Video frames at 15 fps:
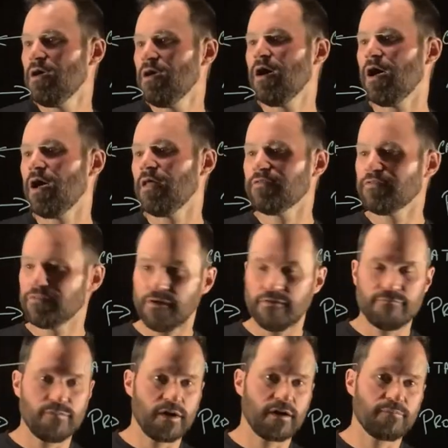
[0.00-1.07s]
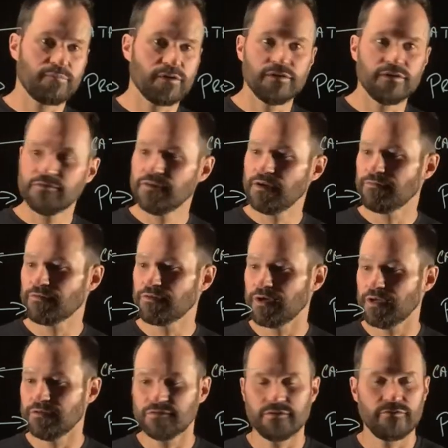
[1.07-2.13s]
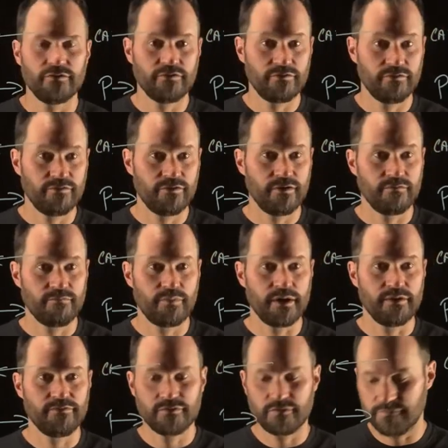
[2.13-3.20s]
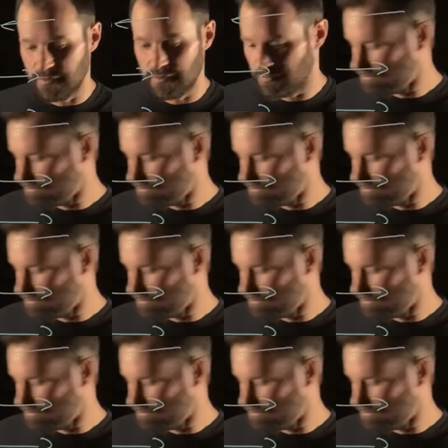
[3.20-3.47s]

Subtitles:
the CF Marketplace, CF Create Service, and CF Bind Service.